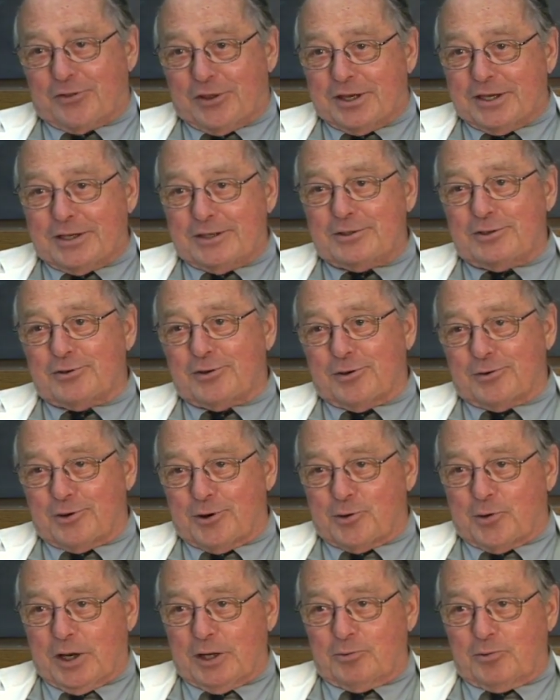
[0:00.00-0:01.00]
thing and you don't
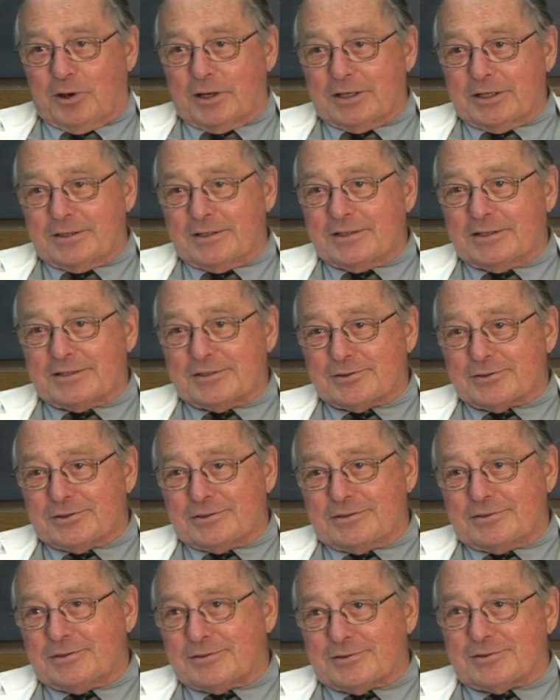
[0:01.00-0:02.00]
know quite what it is,
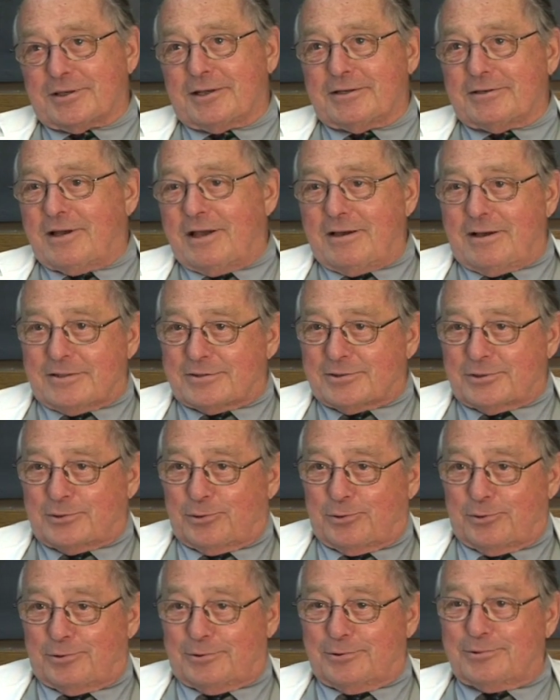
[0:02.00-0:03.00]
and you just say, ah, a
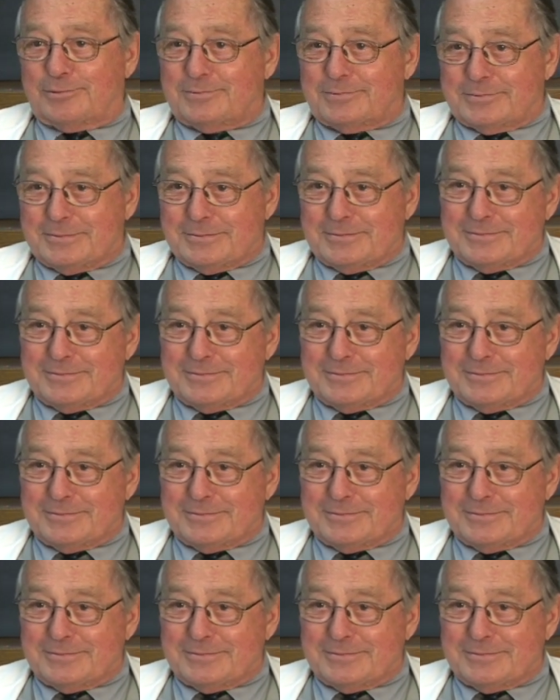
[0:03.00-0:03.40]
hoo hoo.